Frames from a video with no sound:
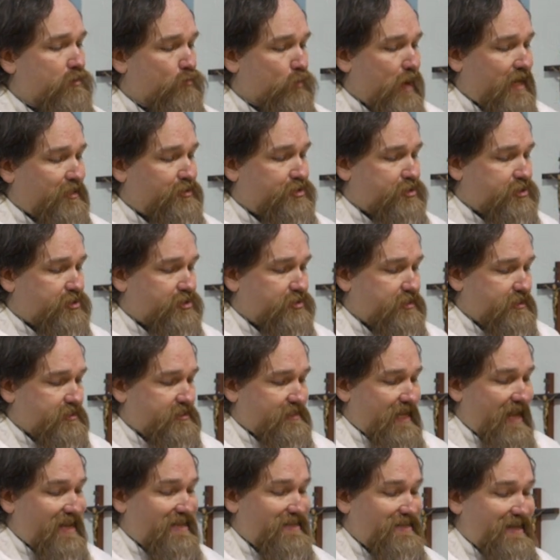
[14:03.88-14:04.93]
and
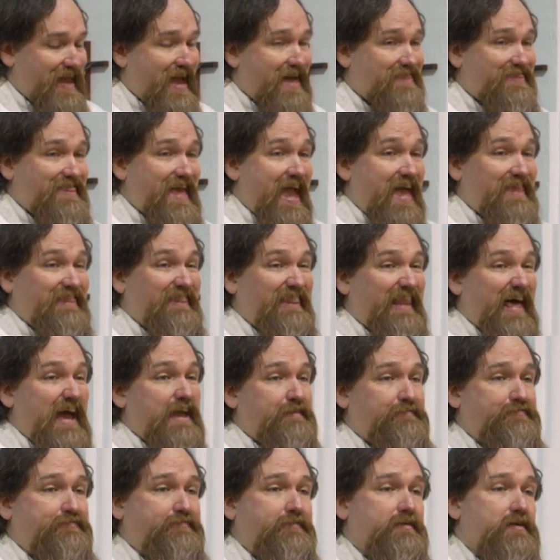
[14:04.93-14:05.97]
righteousness and death and
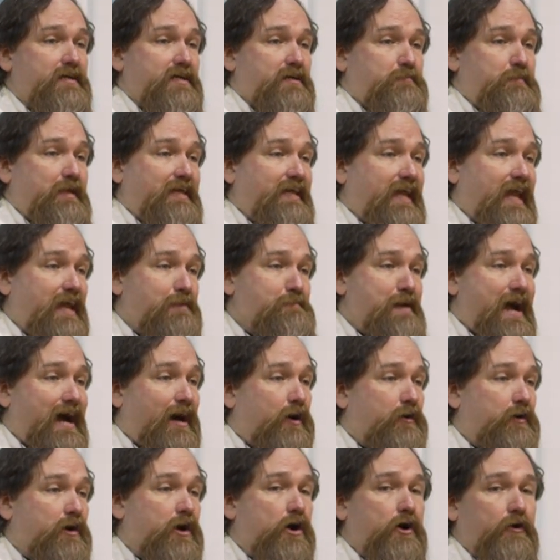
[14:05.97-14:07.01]
life became
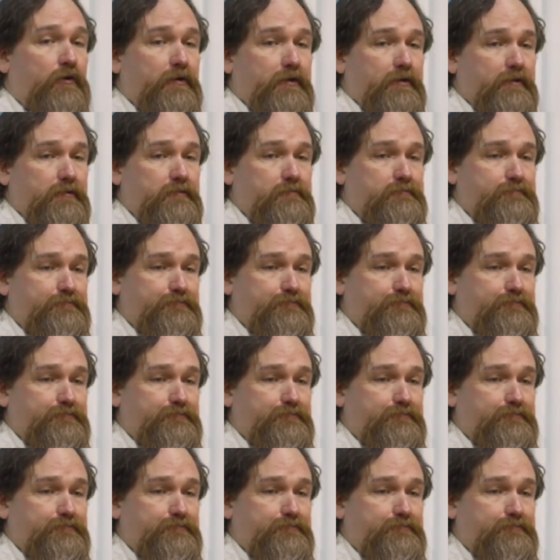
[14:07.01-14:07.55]
our own.